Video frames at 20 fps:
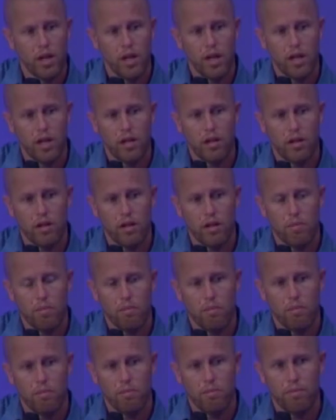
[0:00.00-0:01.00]

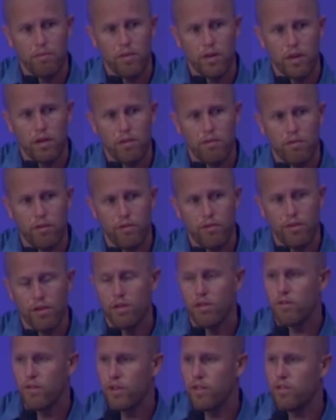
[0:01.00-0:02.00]
and fulfill
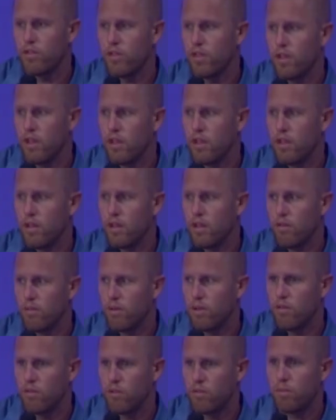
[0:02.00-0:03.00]
the vision that
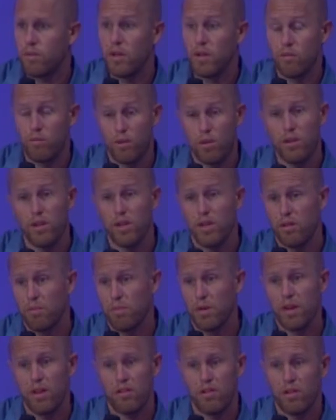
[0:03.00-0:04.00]
we've spent really the
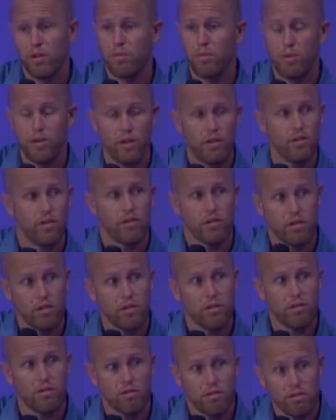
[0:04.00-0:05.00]
past couple of
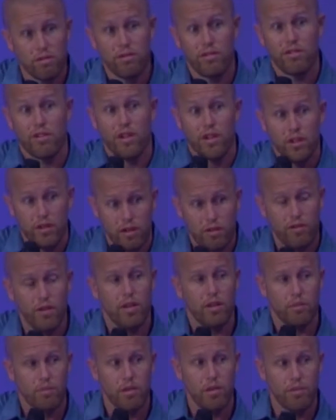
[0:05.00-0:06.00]
years just kind of
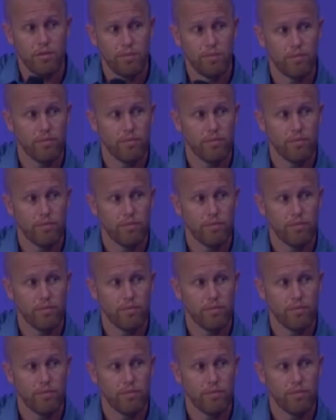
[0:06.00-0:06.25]
developing.